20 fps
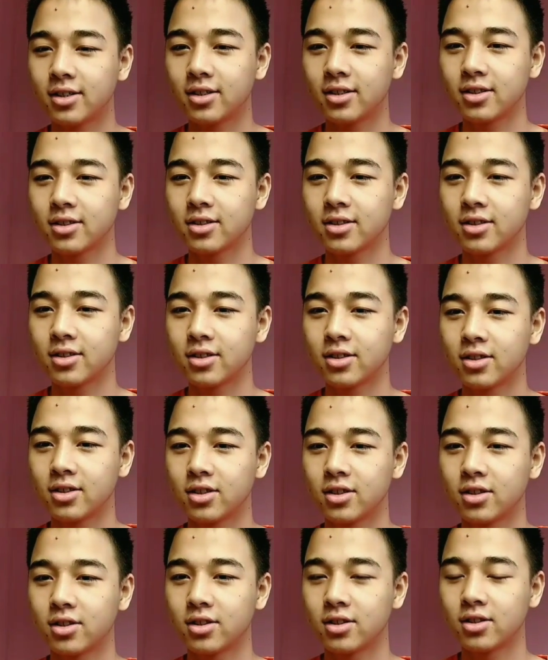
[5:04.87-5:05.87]

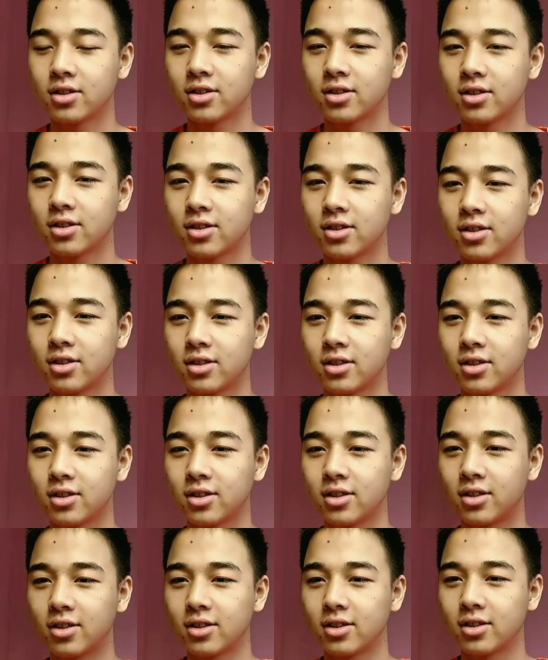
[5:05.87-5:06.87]

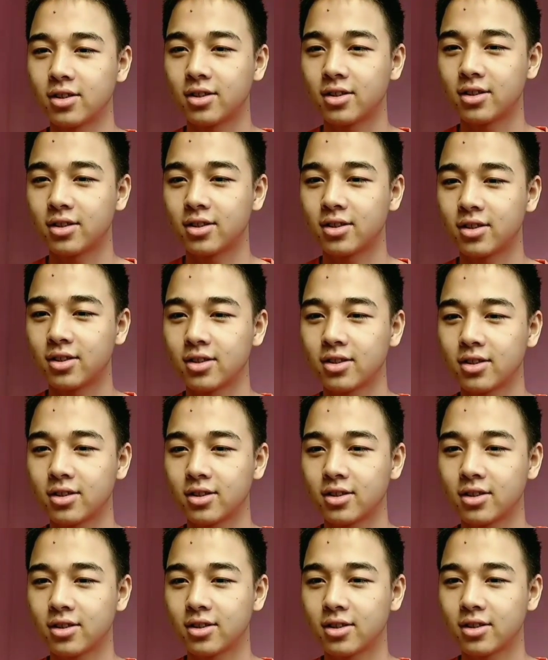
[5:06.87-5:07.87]

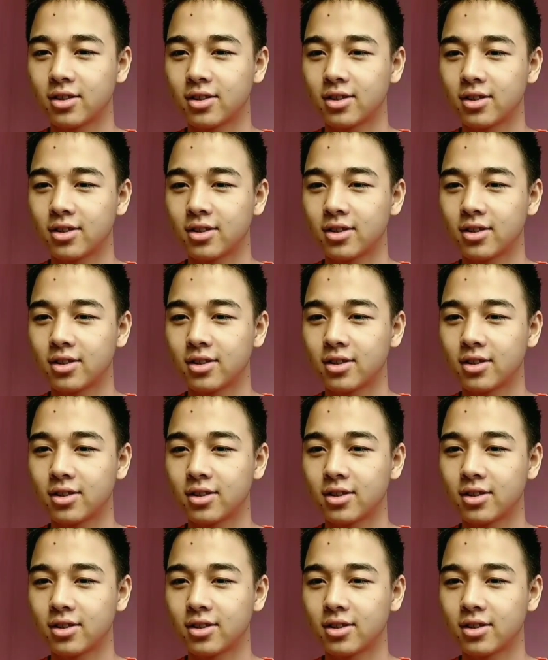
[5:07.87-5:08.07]
[no speech]